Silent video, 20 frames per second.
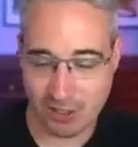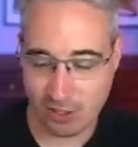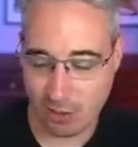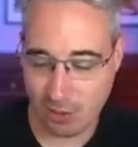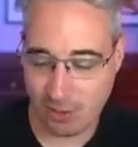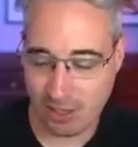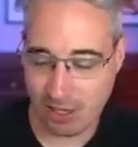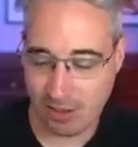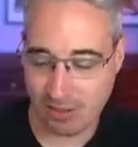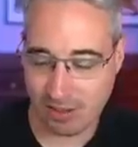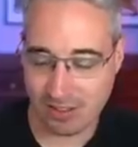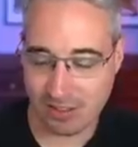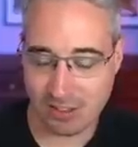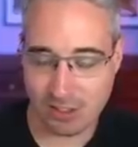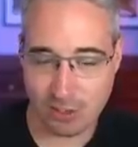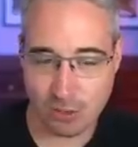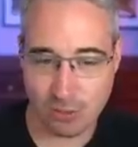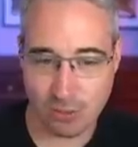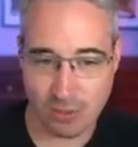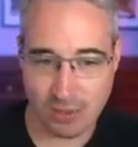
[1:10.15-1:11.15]
So here
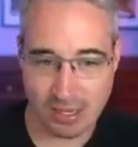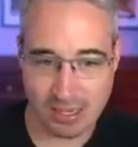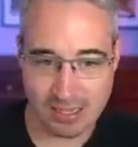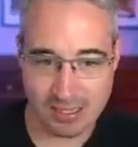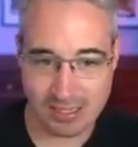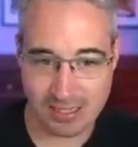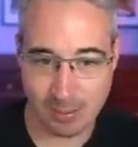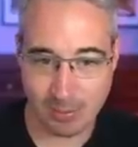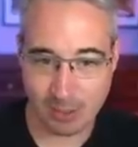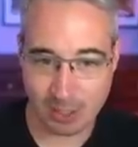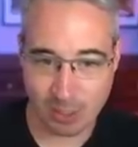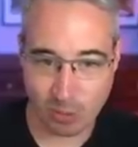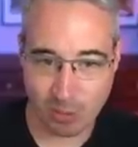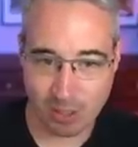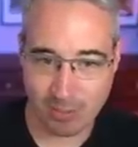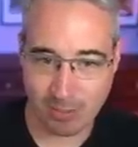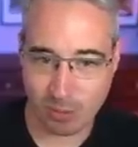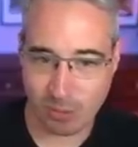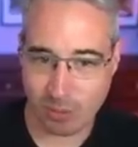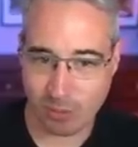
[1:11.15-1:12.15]
let's do a similar
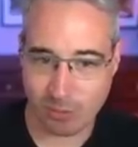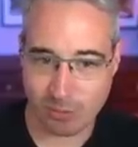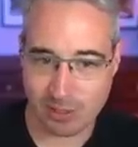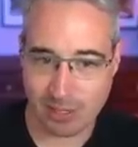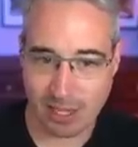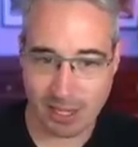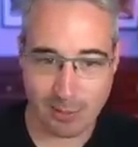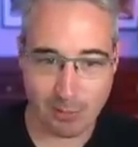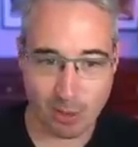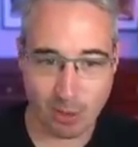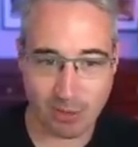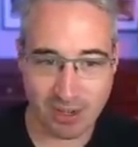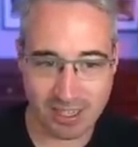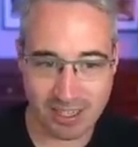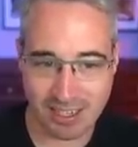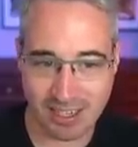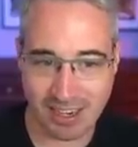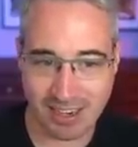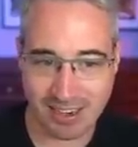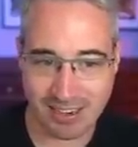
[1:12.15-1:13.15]
one, but we'll use lime
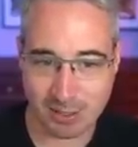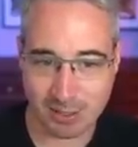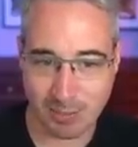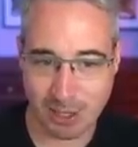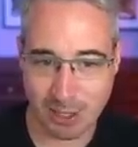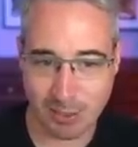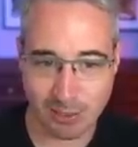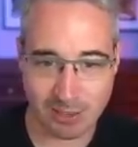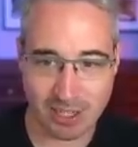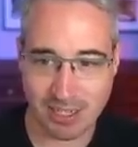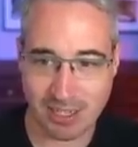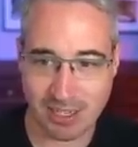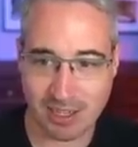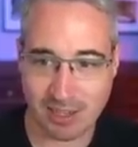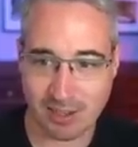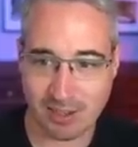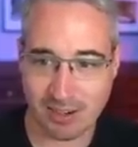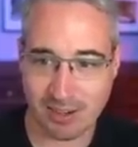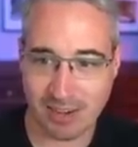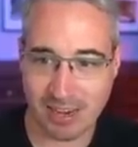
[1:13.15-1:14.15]
green as my outline
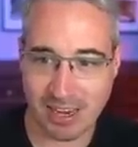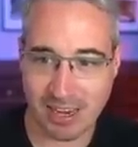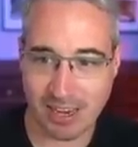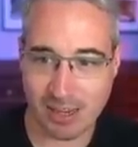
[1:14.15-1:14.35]
color.